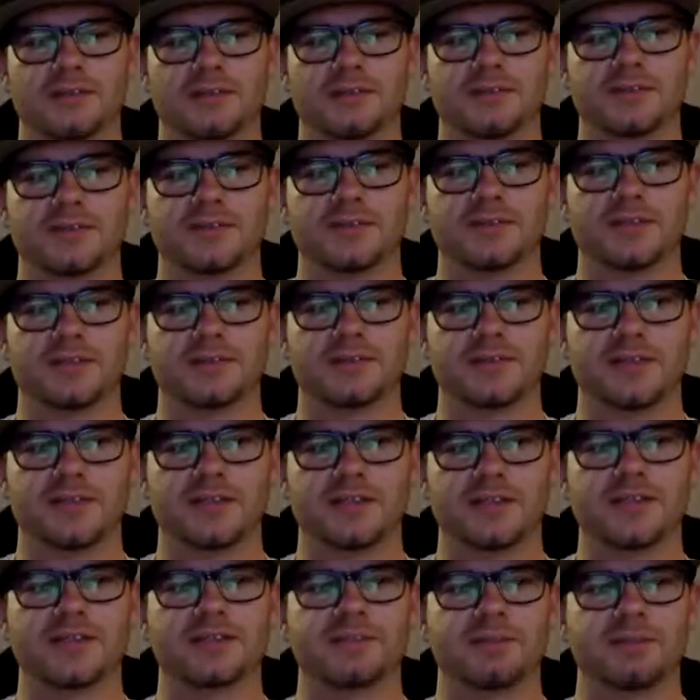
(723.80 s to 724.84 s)
So
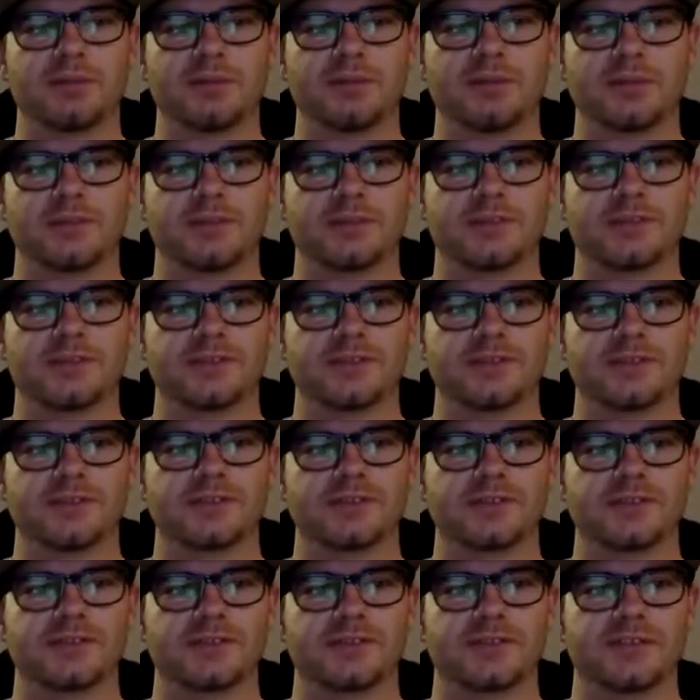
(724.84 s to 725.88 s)
that's part of the research.
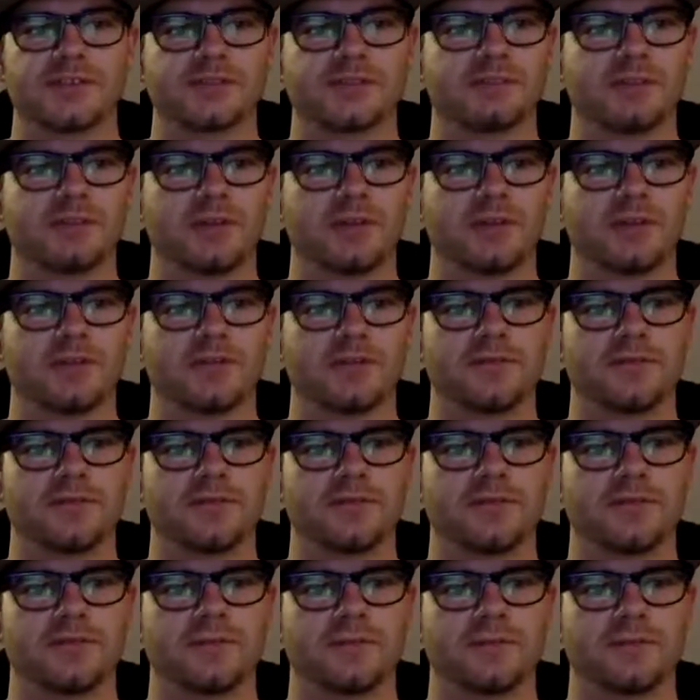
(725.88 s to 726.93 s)
That's part of
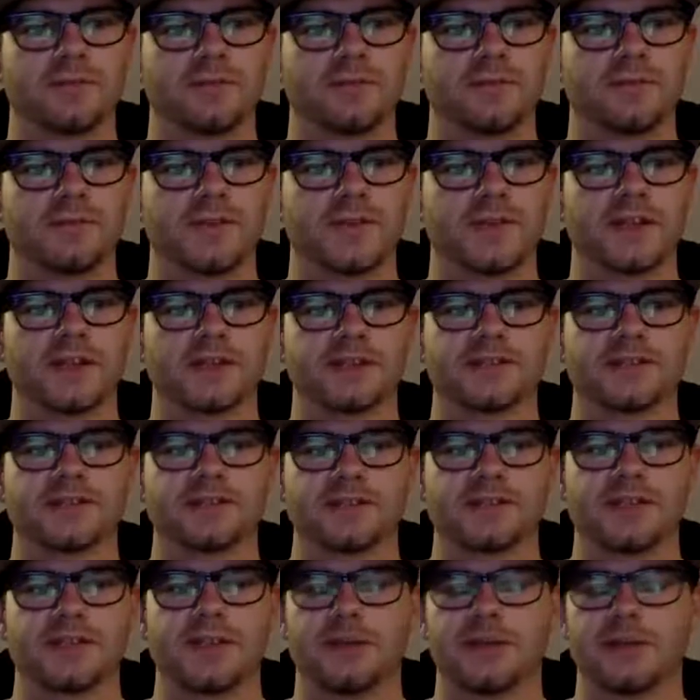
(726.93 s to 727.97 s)
the next
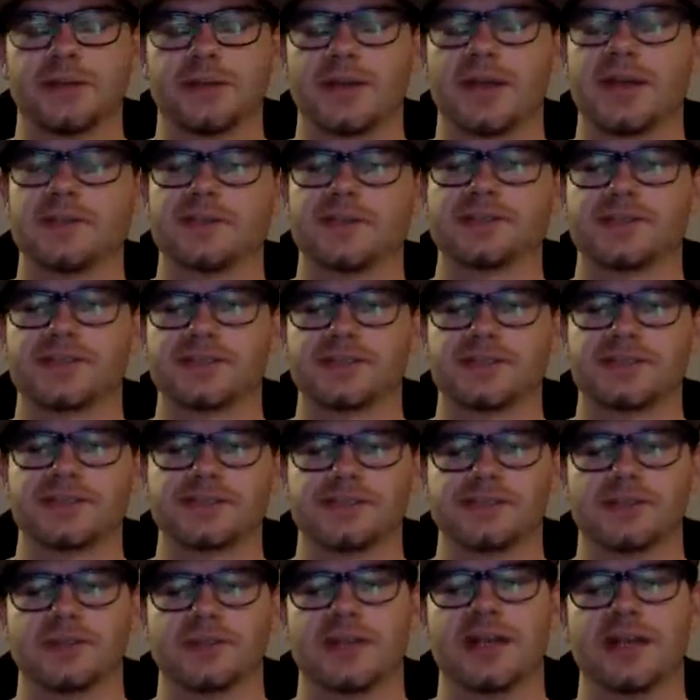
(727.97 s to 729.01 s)
couple of conversations
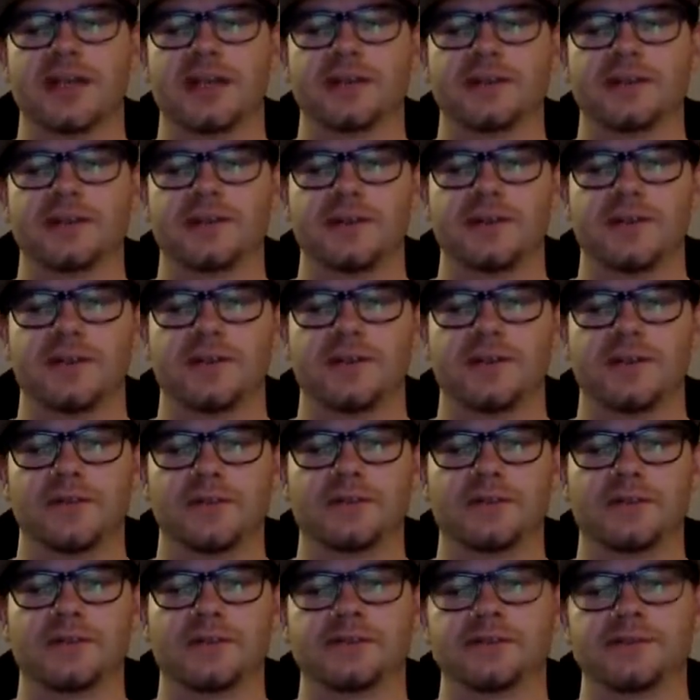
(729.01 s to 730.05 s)
we'll have with
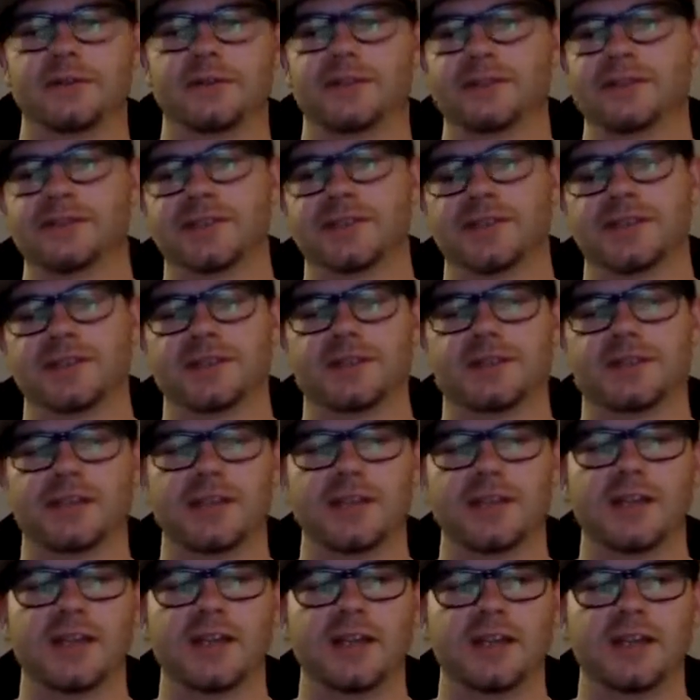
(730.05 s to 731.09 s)
Baseball New Zealand,
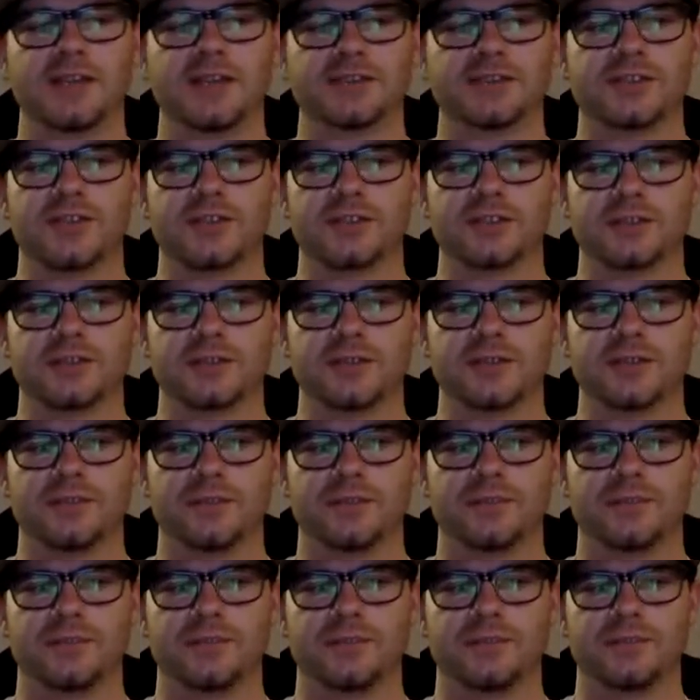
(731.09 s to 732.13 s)
is trying to
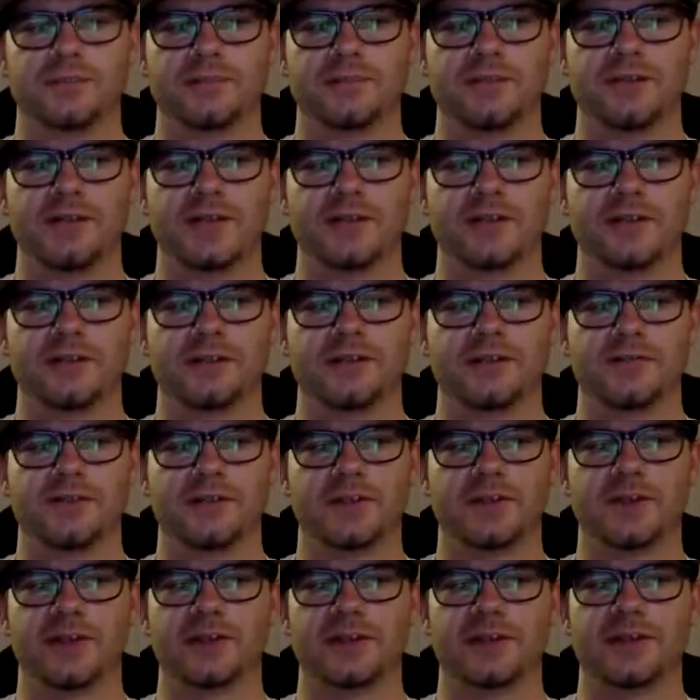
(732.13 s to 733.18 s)
kind of figure
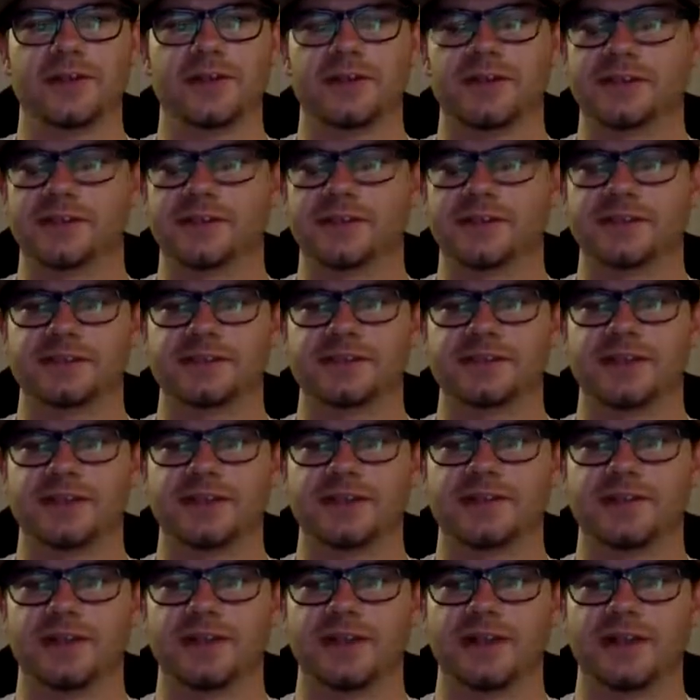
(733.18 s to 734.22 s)
out the authenticity of
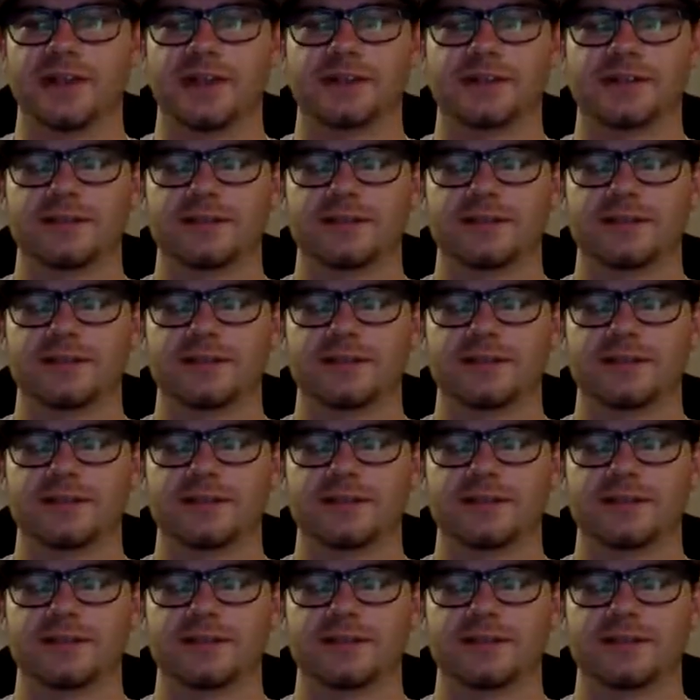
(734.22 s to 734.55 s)
all that.